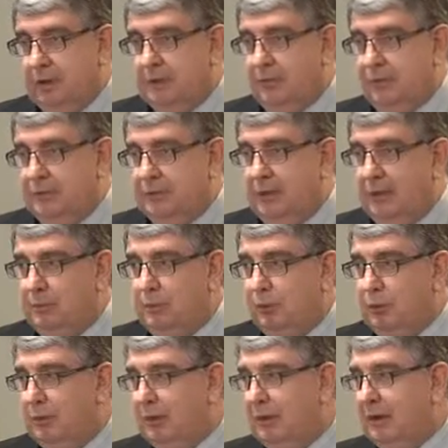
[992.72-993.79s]
For
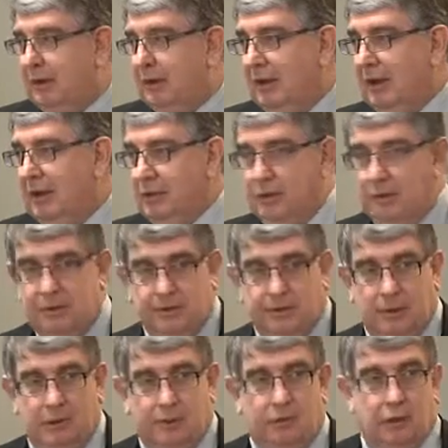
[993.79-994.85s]
example, anyone that's
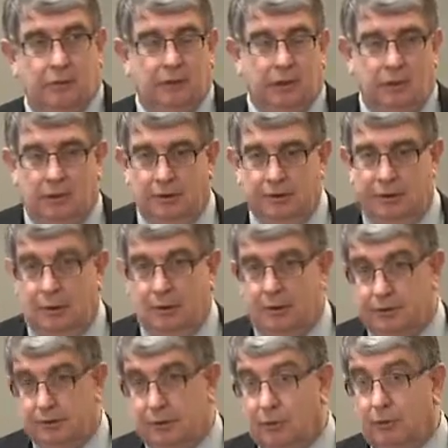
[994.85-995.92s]
been involved in closing a
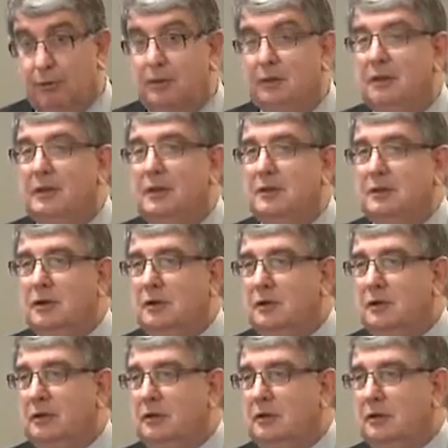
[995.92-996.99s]
hospital, there's
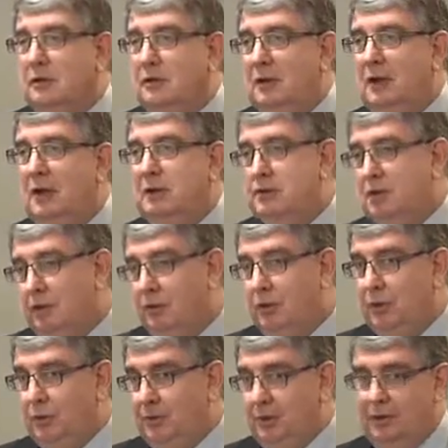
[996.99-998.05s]
often large
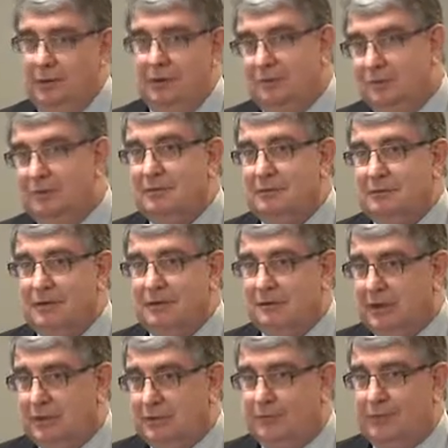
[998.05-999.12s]
community
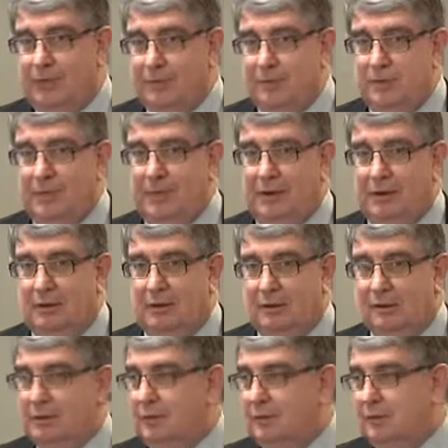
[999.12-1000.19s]
dissatisfaction about
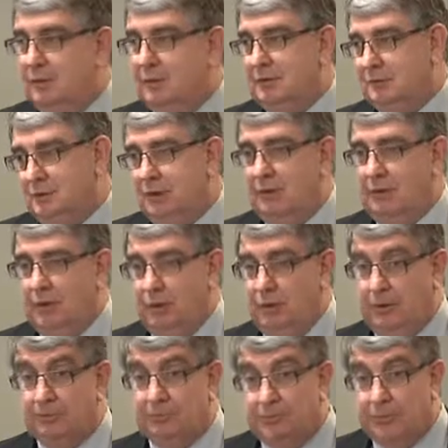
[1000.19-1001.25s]
a service
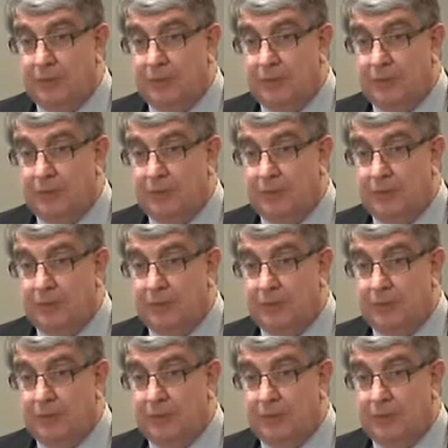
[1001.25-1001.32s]
disappearing.